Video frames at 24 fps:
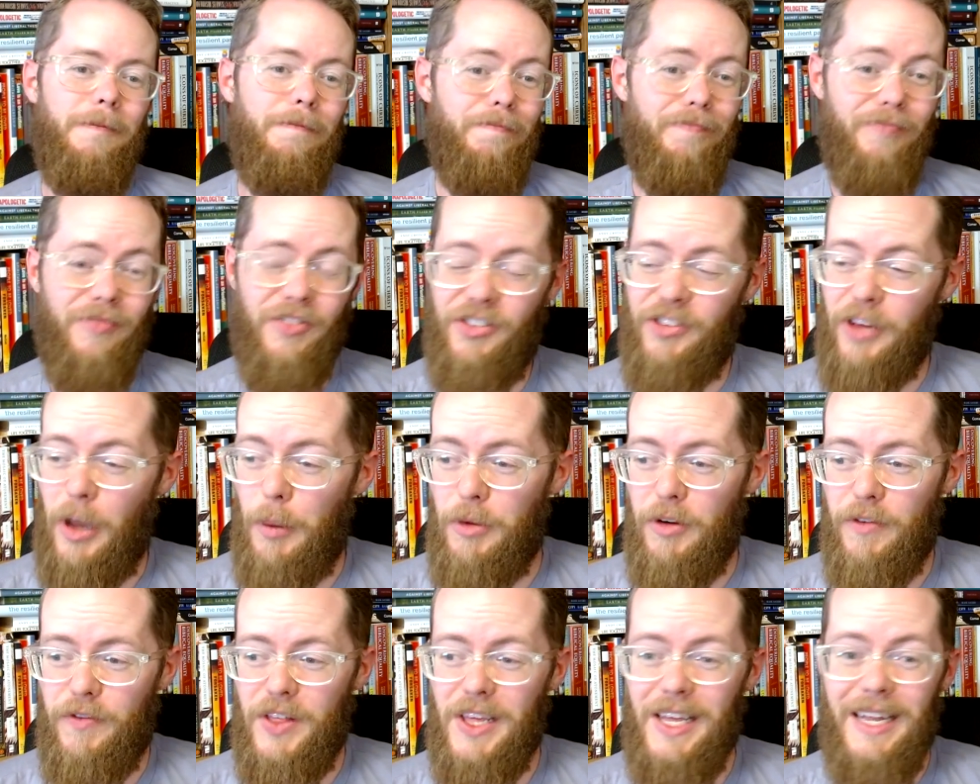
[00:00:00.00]
some
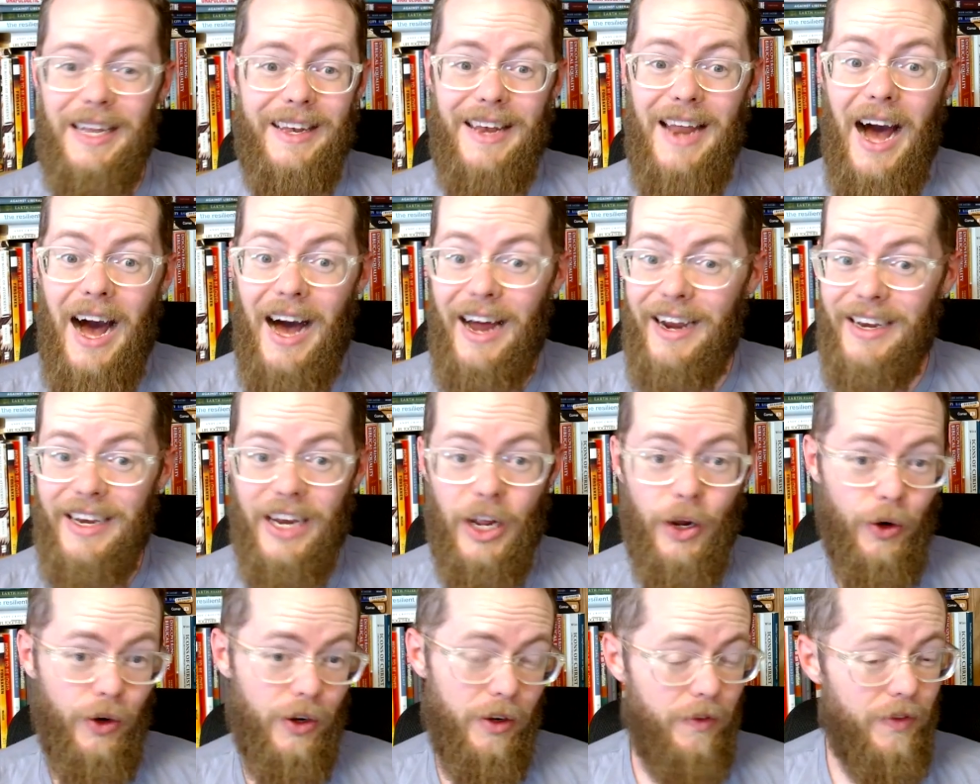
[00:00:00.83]
of the
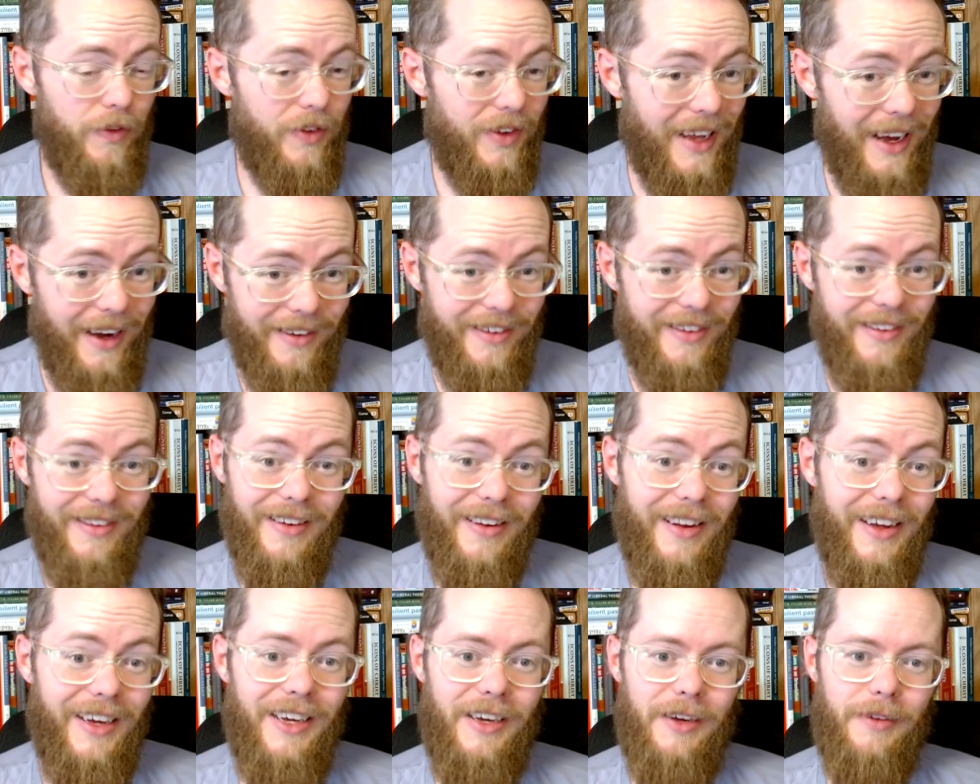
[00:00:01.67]
non-narrative texts
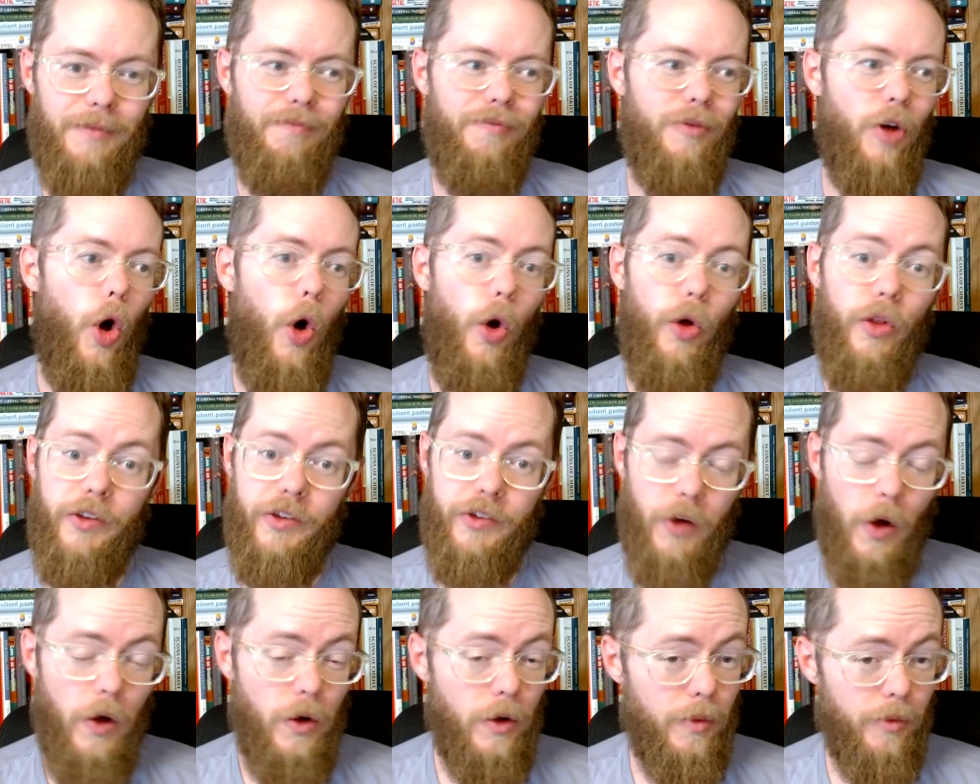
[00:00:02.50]
like all the
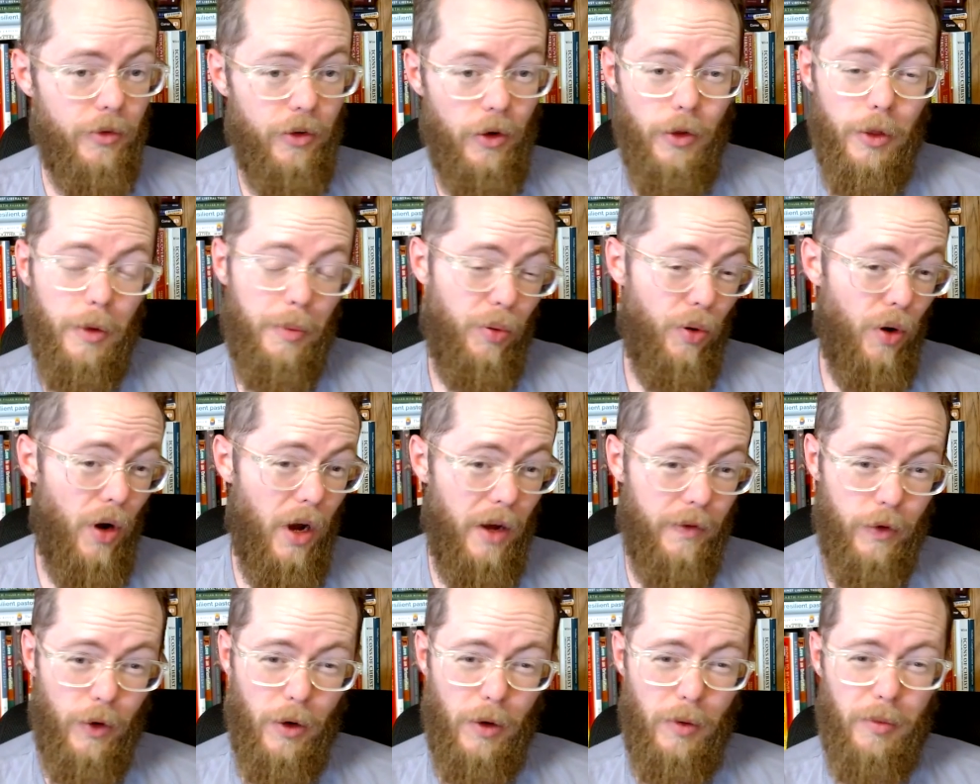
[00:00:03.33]
Psalms, all the
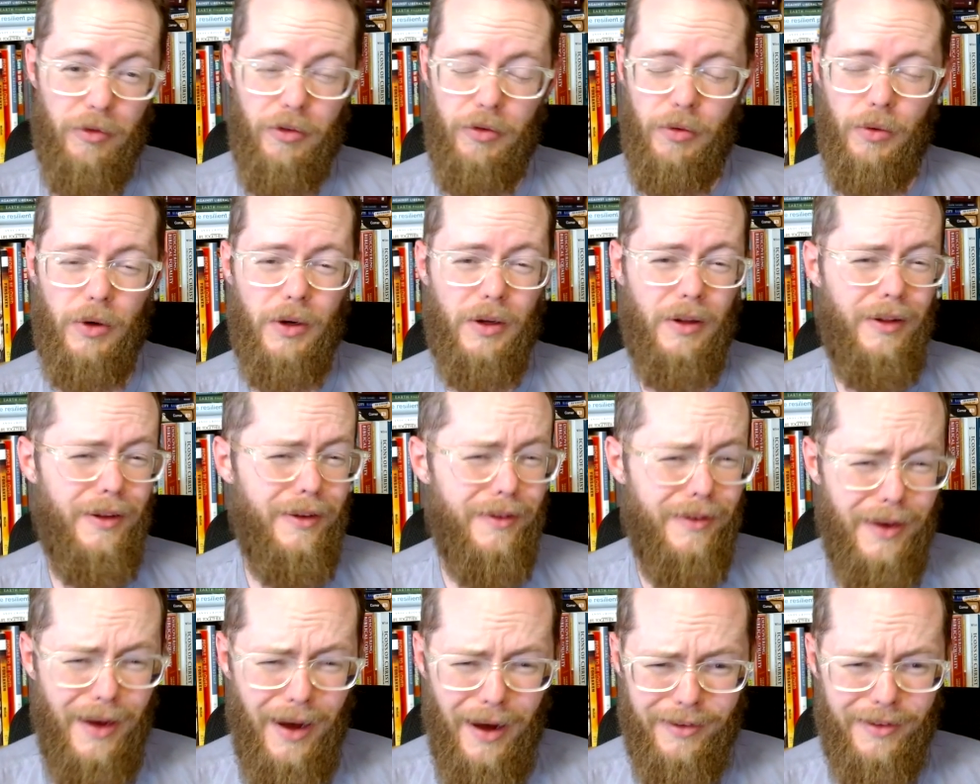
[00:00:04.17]
Proverbs, or
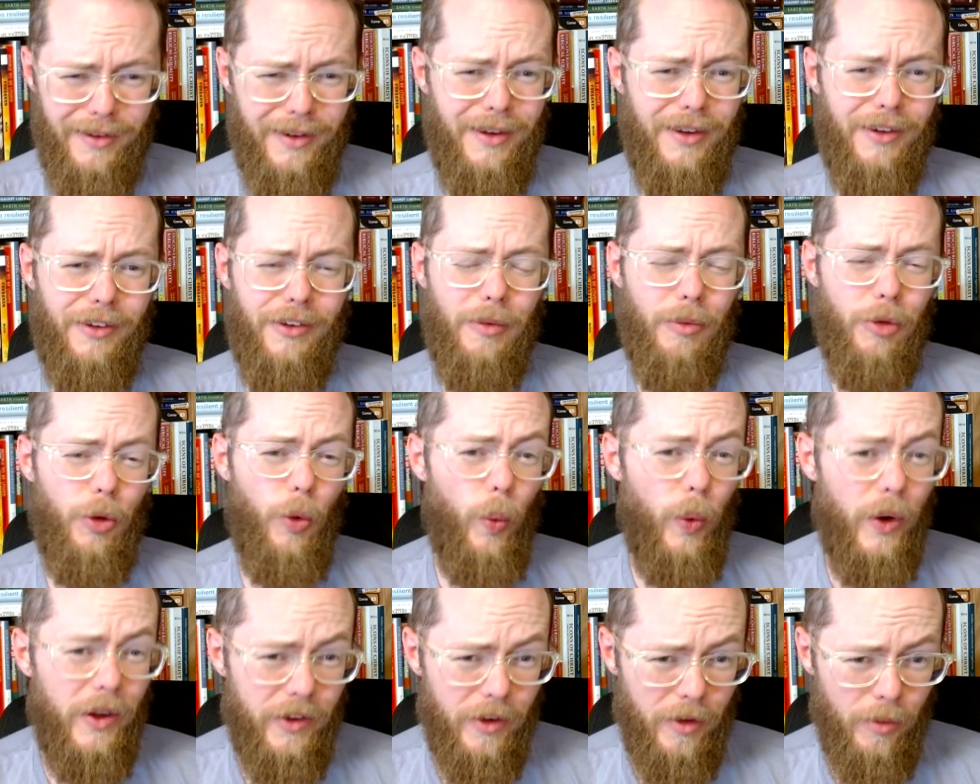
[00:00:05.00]
Ecclesiastes, some of the
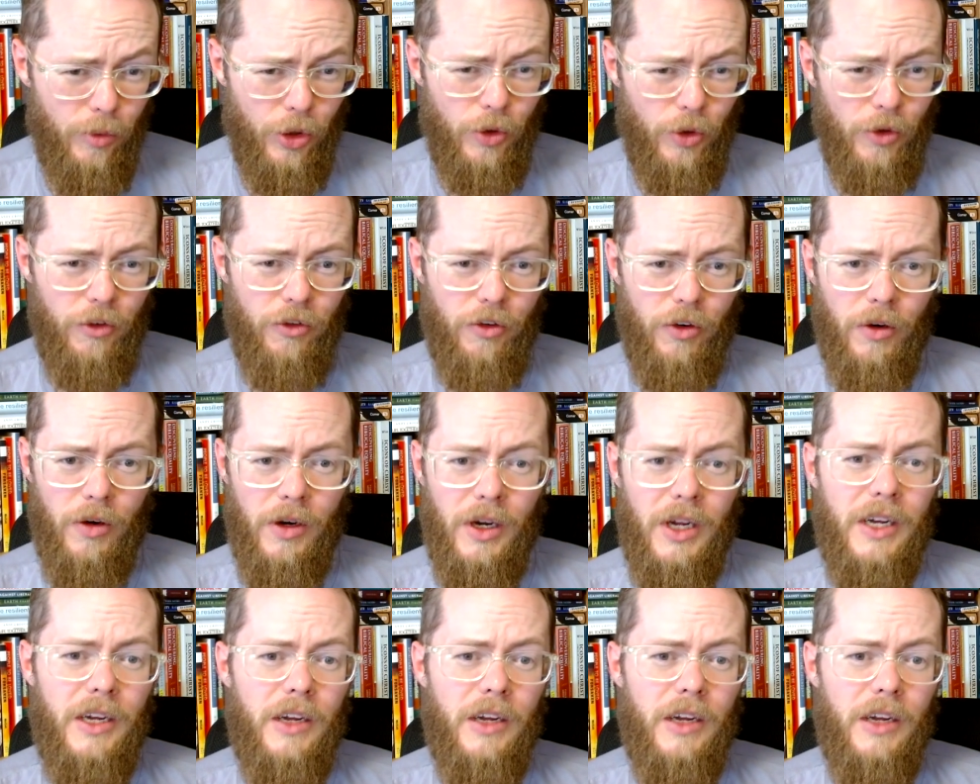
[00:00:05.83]
wisdom literature.